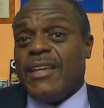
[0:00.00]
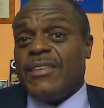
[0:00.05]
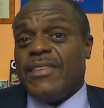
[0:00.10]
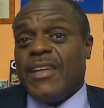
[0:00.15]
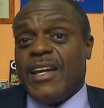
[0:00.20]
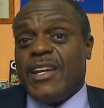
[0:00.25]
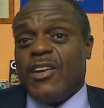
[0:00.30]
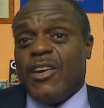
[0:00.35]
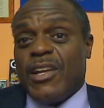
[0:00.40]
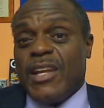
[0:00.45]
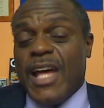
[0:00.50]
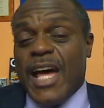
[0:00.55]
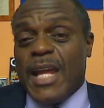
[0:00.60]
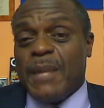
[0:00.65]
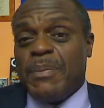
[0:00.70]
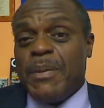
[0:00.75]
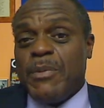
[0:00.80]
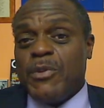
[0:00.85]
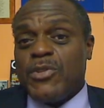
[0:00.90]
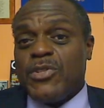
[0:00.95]
Now, there are a lot
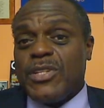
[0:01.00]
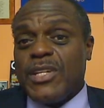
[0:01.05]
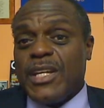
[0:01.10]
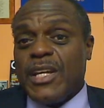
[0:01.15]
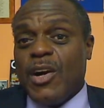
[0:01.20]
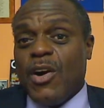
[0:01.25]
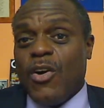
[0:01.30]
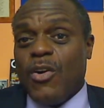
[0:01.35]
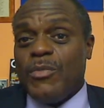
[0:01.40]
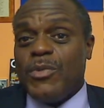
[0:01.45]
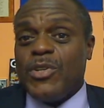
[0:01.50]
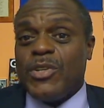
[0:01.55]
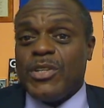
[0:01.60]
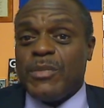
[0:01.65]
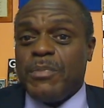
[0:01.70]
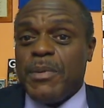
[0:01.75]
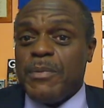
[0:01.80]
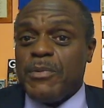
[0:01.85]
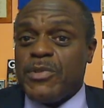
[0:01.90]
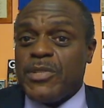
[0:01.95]
of people sitting home. You know what
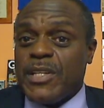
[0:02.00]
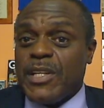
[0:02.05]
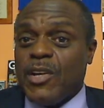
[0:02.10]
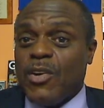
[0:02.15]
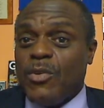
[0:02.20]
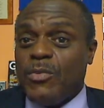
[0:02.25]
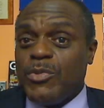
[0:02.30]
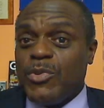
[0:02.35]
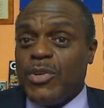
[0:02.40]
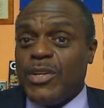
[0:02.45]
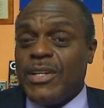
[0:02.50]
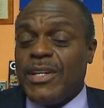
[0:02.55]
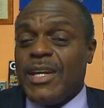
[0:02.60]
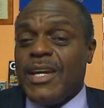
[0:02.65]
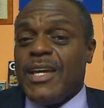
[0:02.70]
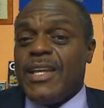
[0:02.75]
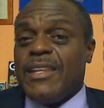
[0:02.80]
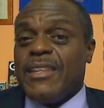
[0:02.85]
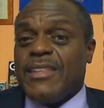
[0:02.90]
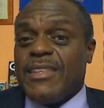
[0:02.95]
the people sitting home doing?
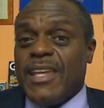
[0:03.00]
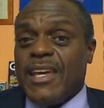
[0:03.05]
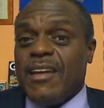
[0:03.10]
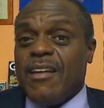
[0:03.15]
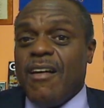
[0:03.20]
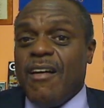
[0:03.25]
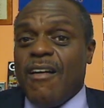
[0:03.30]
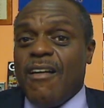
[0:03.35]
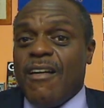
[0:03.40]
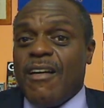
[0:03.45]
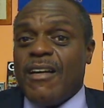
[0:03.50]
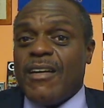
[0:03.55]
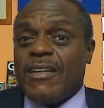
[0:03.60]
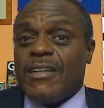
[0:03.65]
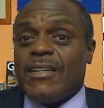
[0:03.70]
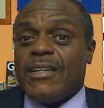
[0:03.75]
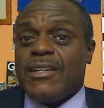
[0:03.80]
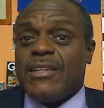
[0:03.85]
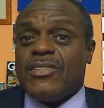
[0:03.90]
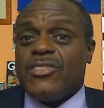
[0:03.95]
They
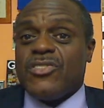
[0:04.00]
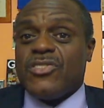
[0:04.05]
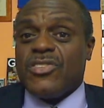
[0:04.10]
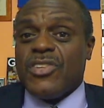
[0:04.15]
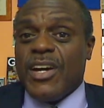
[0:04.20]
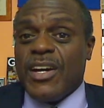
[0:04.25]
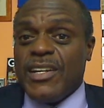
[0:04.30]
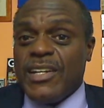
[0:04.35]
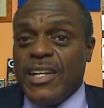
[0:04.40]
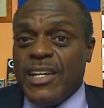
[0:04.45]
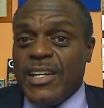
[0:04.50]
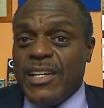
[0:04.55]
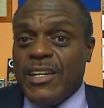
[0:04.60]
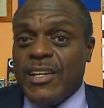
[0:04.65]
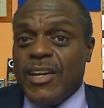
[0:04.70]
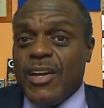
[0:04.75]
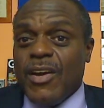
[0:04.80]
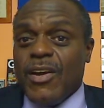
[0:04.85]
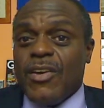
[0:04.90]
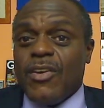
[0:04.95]
are
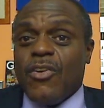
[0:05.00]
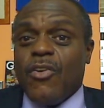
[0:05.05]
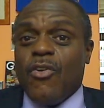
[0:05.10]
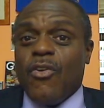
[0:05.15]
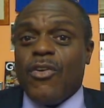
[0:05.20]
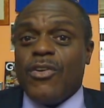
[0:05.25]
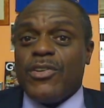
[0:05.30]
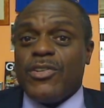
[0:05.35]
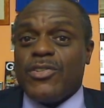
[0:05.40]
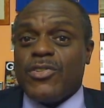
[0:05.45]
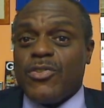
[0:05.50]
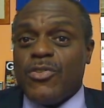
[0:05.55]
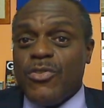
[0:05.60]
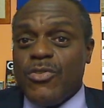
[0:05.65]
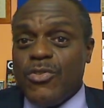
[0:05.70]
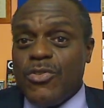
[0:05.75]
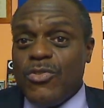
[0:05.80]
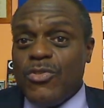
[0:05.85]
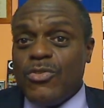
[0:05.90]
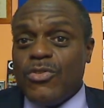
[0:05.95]
studying, going to
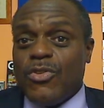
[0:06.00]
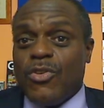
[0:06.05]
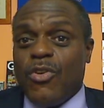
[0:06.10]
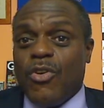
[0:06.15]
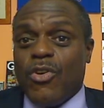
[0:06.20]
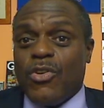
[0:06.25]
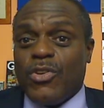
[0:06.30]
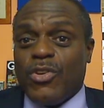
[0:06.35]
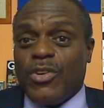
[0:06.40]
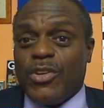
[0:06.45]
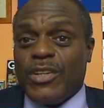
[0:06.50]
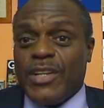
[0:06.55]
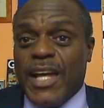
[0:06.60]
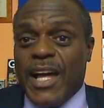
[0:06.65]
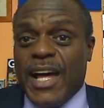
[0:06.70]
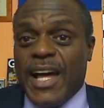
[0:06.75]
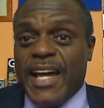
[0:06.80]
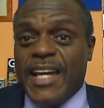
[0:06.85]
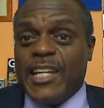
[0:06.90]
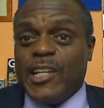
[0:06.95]
school, going
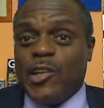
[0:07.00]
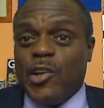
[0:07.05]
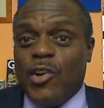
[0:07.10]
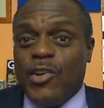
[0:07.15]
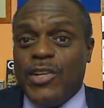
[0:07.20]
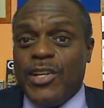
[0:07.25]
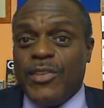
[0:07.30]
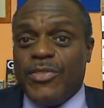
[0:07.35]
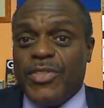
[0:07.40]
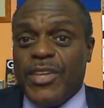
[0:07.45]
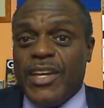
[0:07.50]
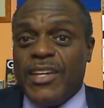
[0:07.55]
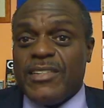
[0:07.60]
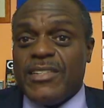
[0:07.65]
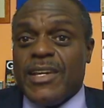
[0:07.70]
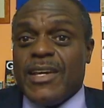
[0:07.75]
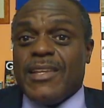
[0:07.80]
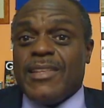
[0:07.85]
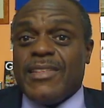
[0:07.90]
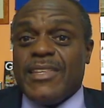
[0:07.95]
online, learning
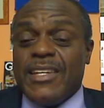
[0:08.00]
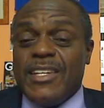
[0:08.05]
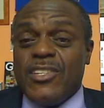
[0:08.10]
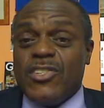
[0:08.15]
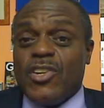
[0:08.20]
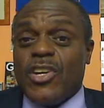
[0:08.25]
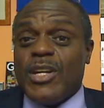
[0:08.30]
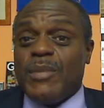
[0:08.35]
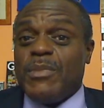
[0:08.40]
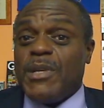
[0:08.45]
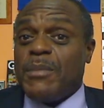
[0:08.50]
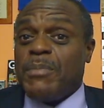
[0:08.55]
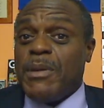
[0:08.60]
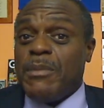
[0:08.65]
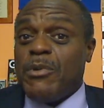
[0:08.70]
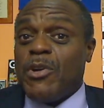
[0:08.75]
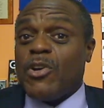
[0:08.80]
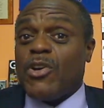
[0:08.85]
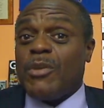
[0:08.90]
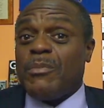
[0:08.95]
things. These are going to be the
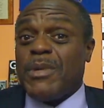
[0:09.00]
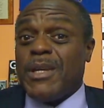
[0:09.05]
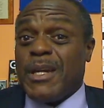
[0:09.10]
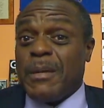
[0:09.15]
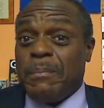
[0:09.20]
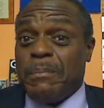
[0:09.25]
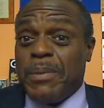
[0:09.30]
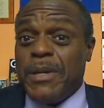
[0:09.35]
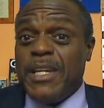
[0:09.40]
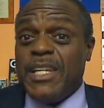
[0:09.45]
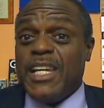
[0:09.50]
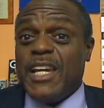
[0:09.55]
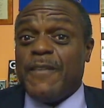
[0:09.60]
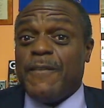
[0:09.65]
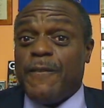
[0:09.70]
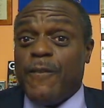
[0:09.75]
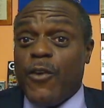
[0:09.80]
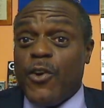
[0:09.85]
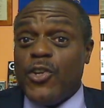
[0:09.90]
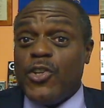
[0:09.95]
people that are going to be
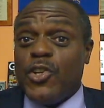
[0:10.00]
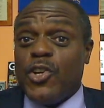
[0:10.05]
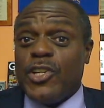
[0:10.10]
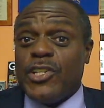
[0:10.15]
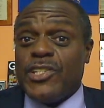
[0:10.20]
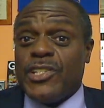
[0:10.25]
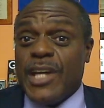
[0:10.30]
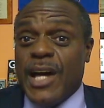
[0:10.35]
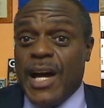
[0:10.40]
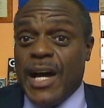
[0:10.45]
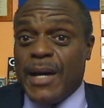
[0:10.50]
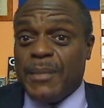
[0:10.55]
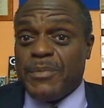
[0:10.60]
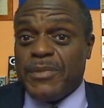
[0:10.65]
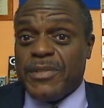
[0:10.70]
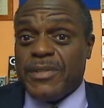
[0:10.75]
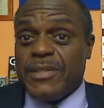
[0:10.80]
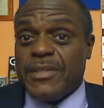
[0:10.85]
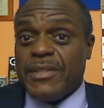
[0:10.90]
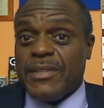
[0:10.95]
competing for your
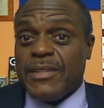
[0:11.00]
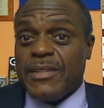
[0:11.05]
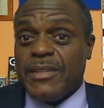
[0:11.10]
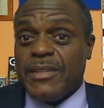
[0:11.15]
jobs.